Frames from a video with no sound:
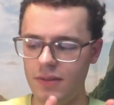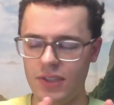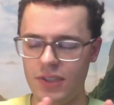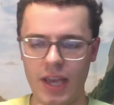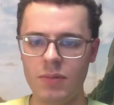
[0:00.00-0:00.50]

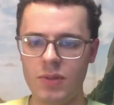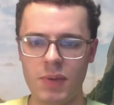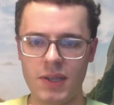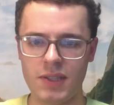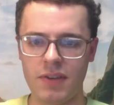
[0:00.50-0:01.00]
same
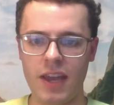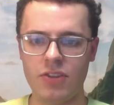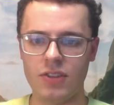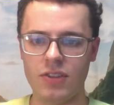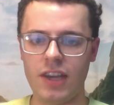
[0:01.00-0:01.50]

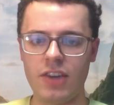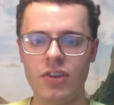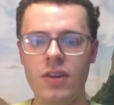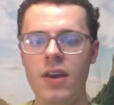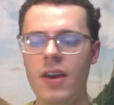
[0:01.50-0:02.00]
specification
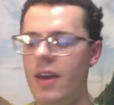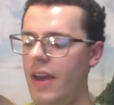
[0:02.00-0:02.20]
section,